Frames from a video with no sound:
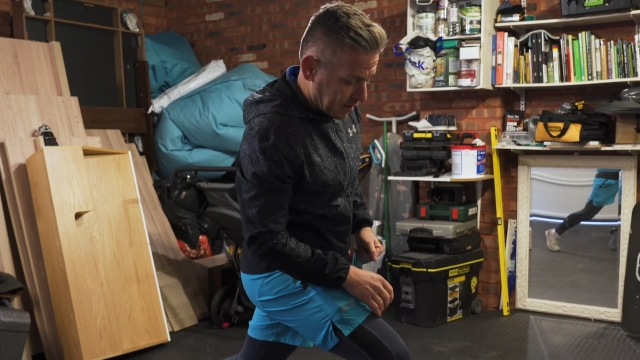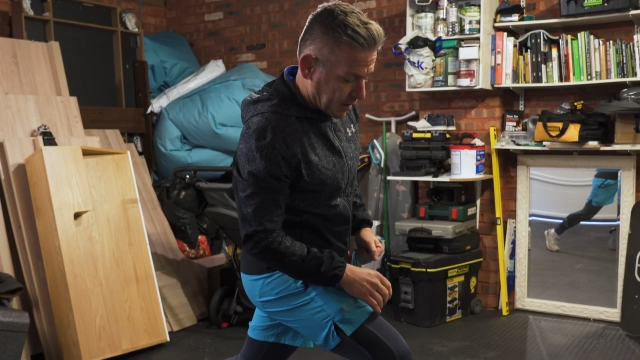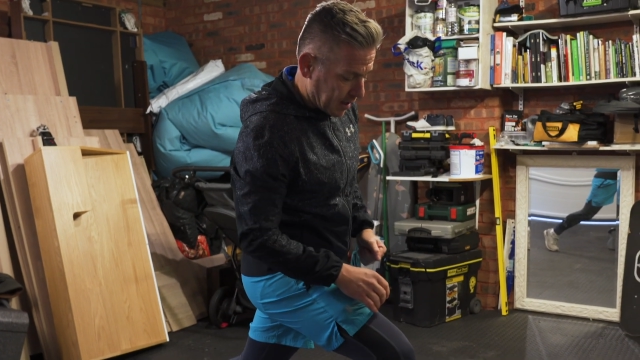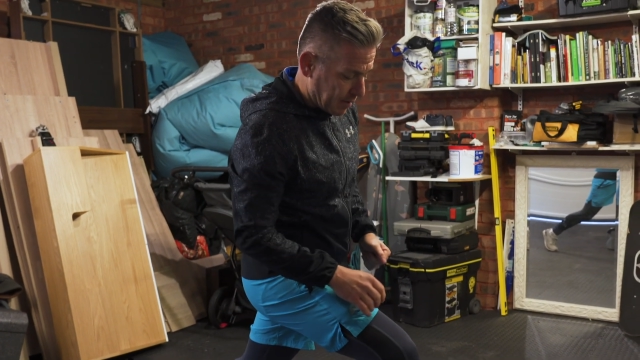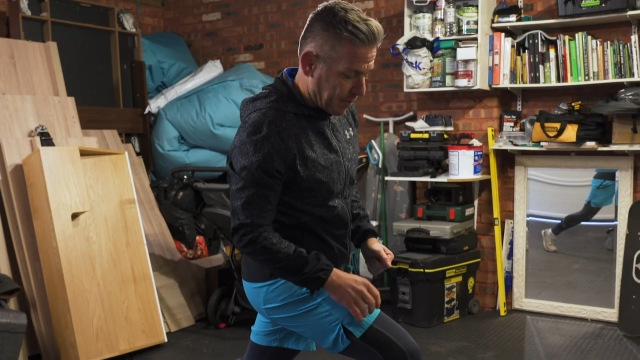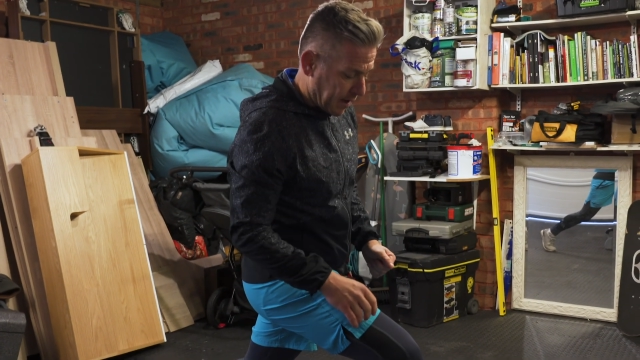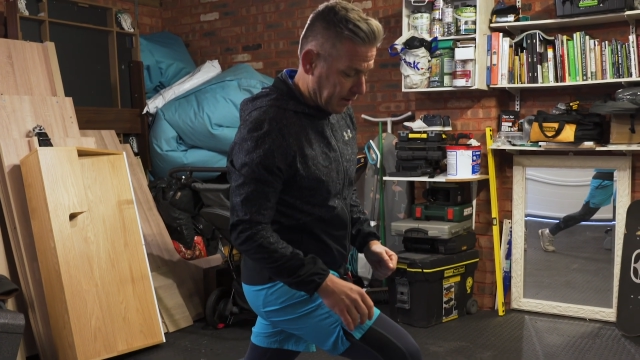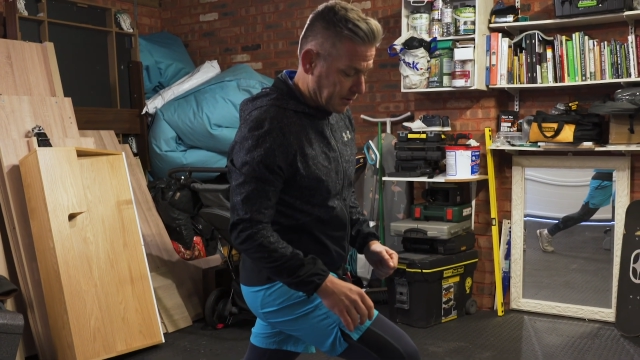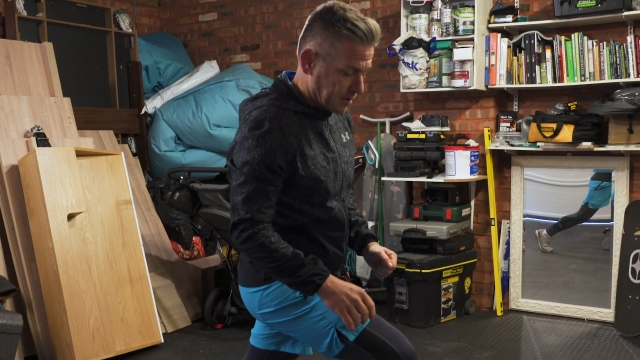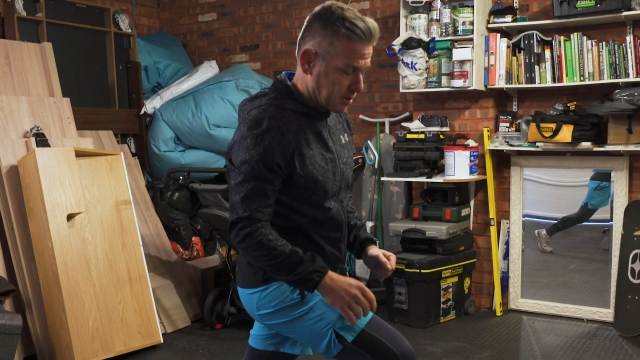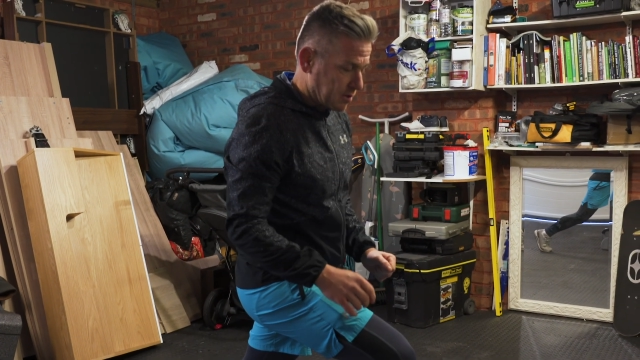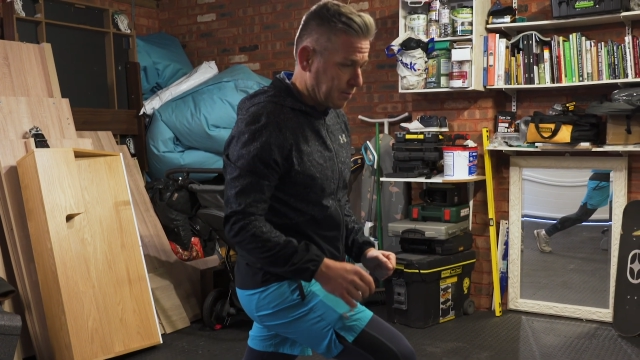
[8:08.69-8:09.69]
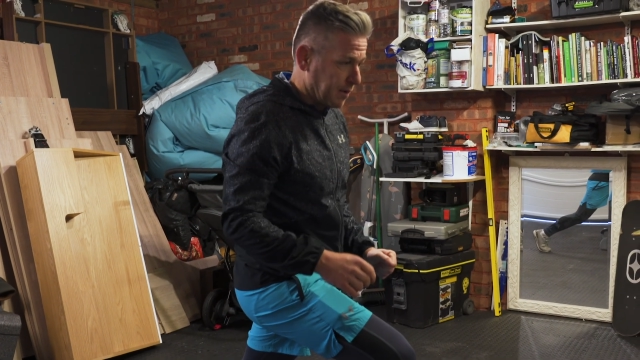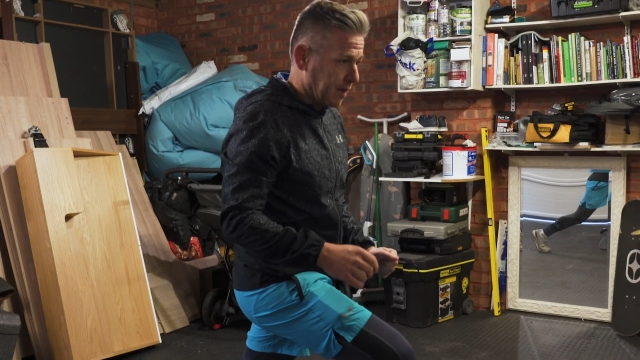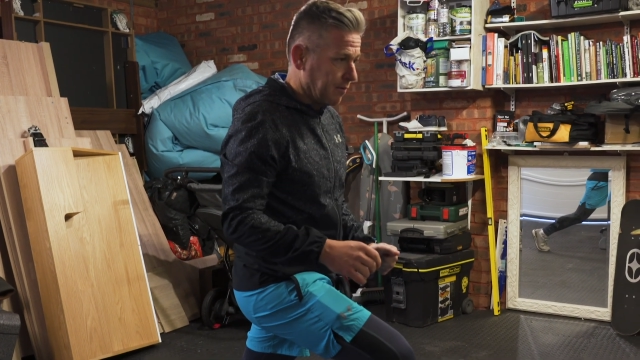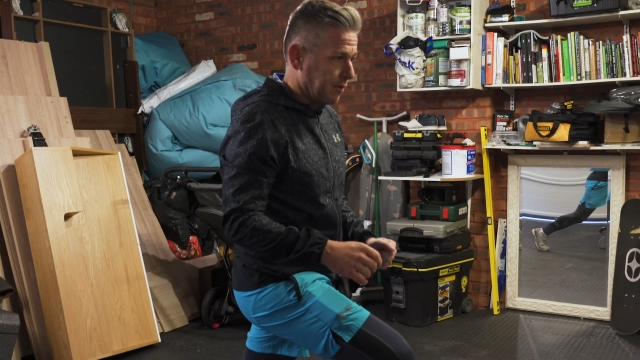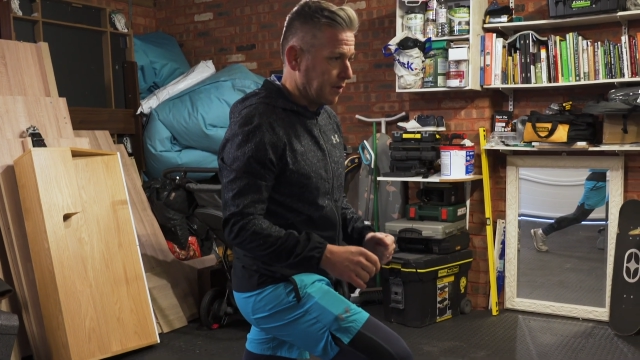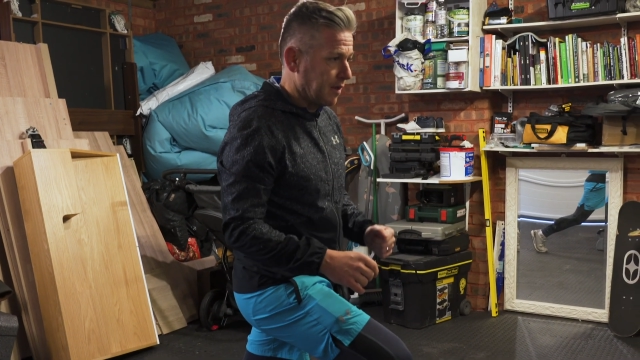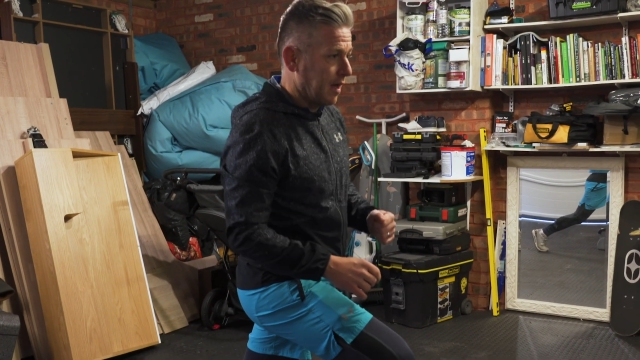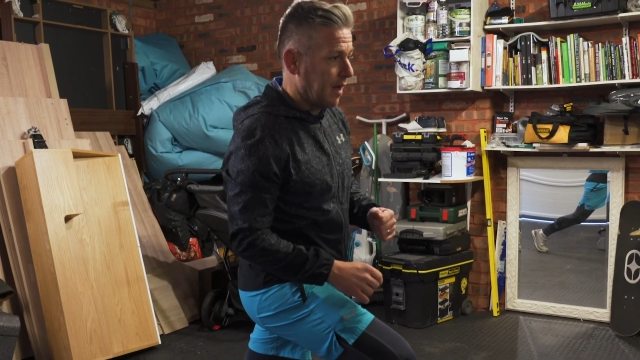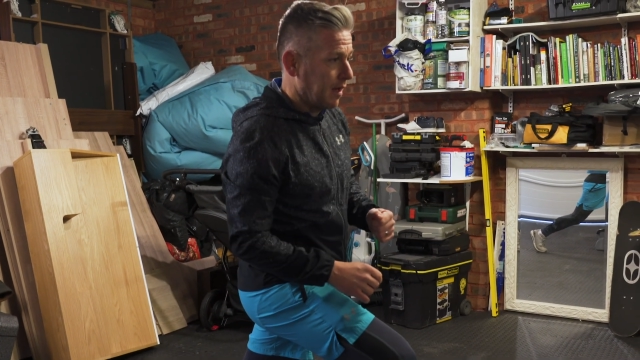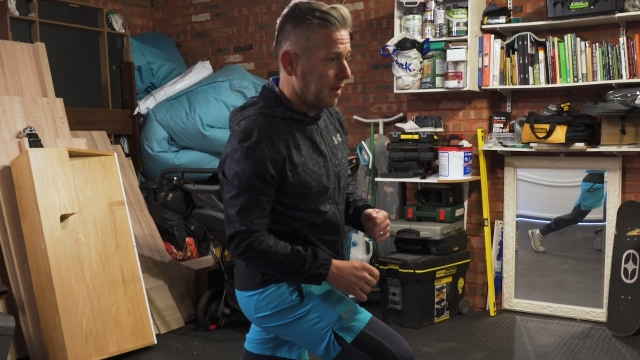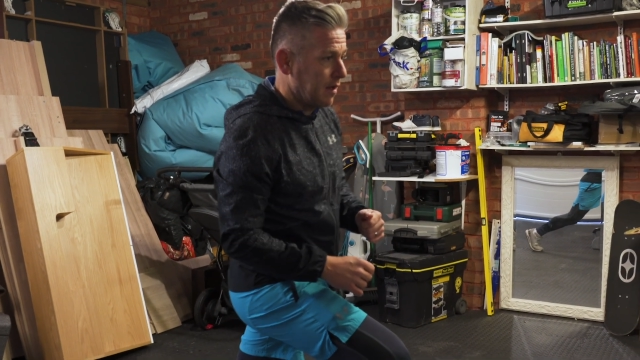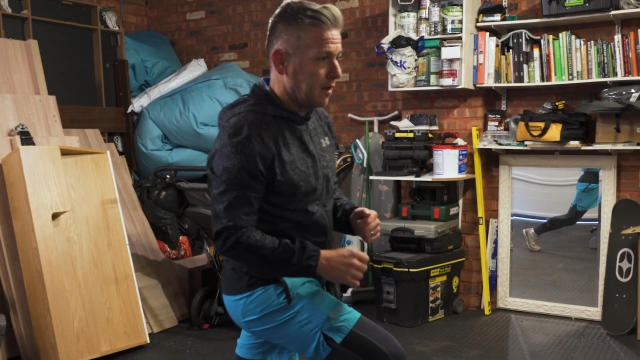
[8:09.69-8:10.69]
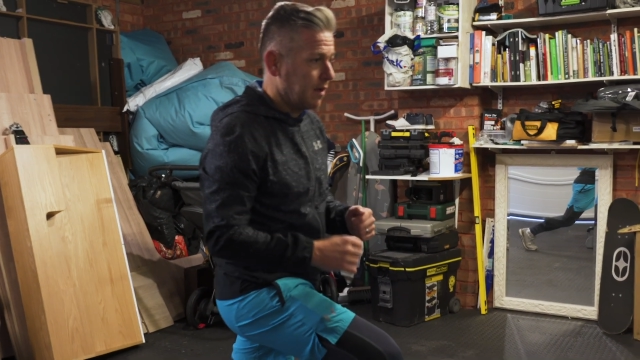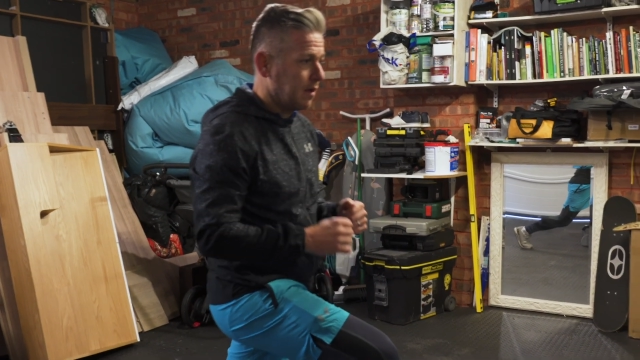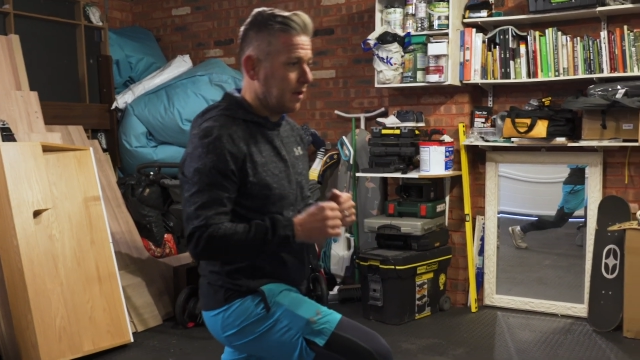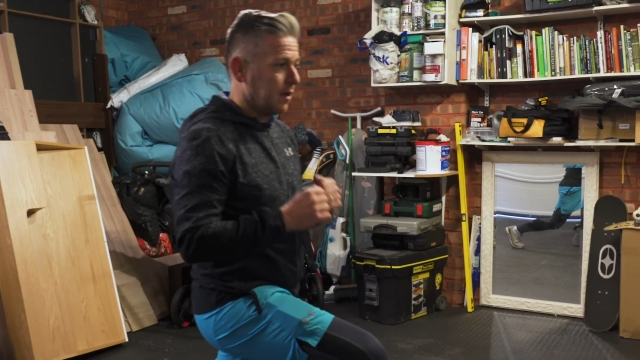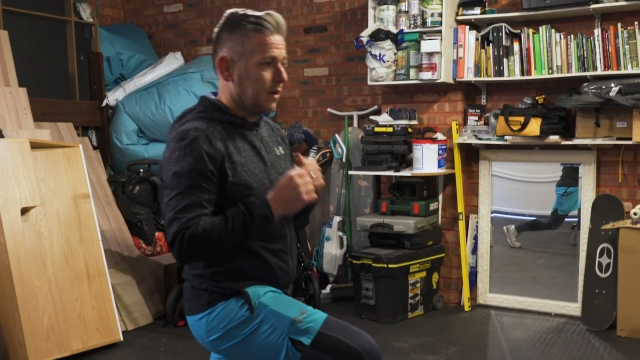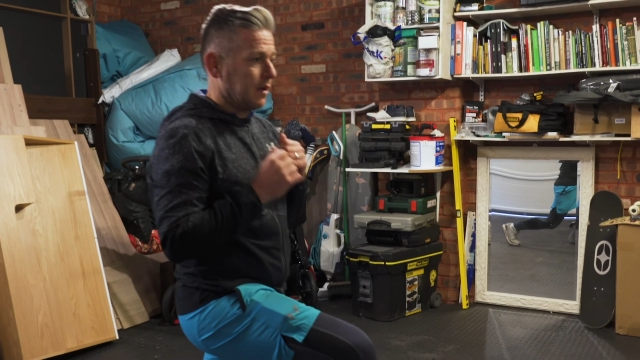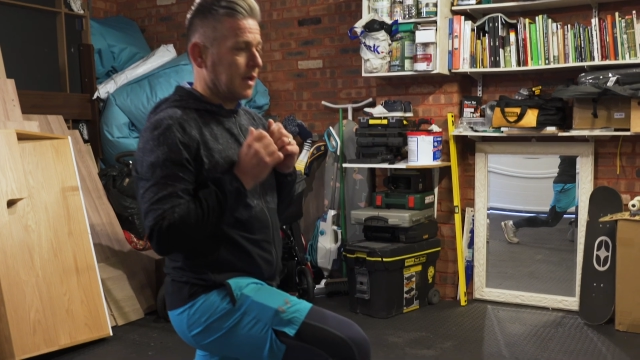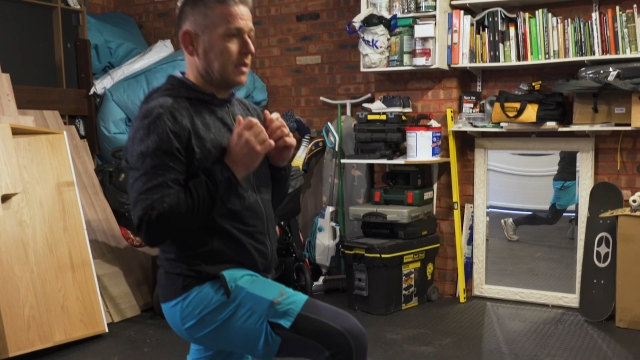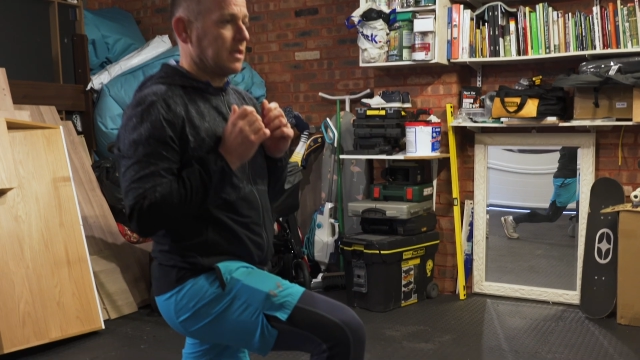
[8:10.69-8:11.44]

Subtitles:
get your balance to begin with there, get